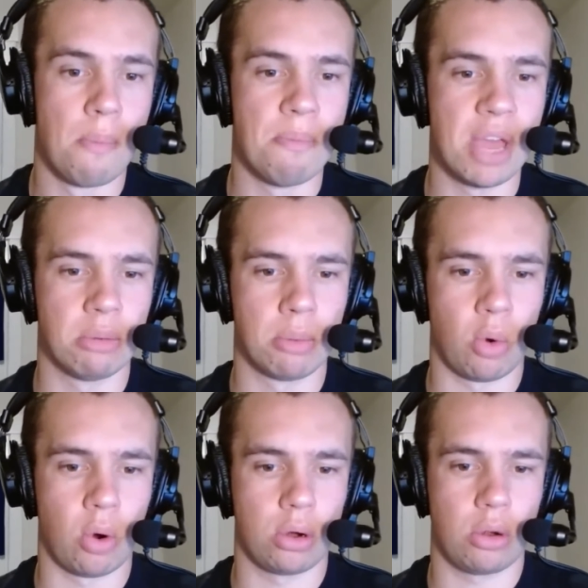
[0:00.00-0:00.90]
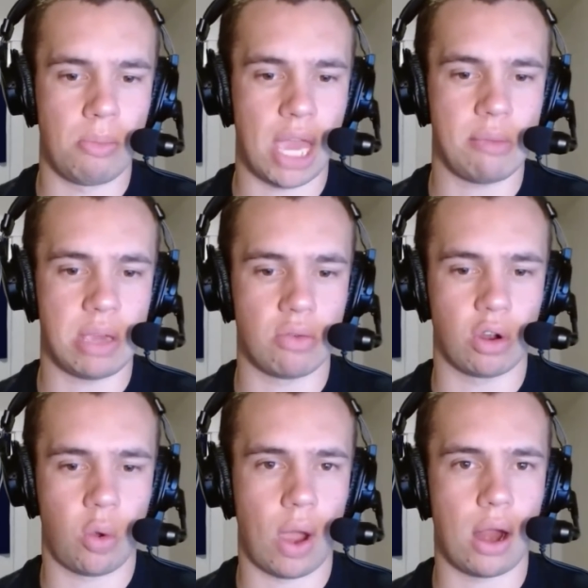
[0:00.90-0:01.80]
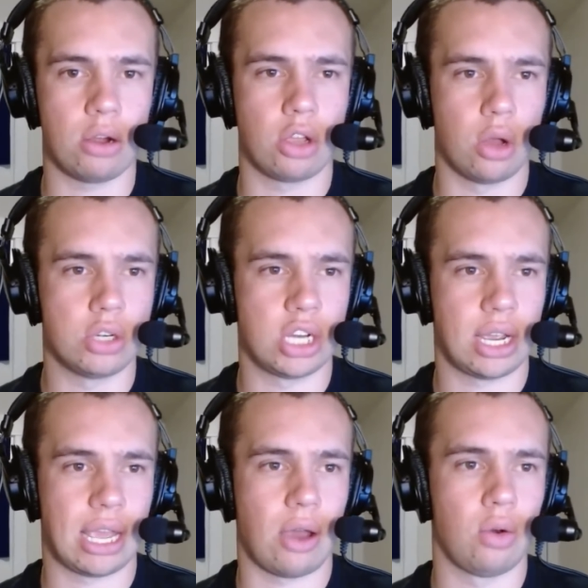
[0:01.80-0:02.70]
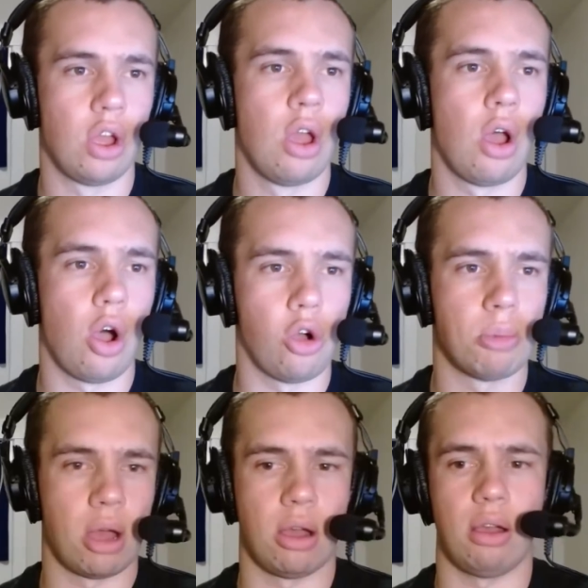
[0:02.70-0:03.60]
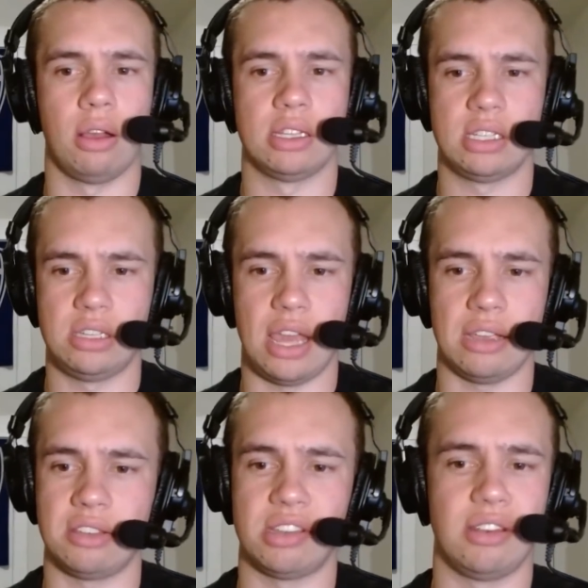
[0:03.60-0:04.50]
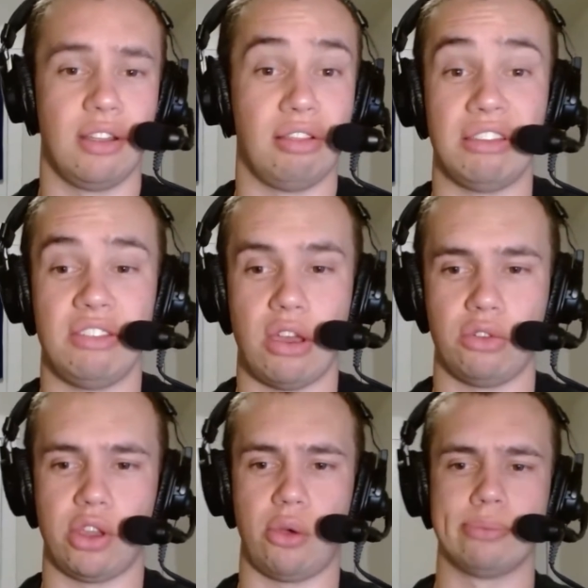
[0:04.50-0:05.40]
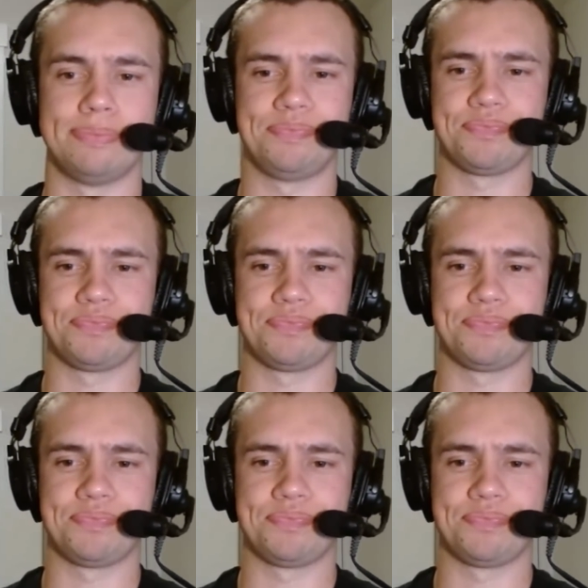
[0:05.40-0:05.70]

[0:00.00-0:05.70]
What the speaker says: Minimum order may be required. Go check out Omaha Steaks, delicioso.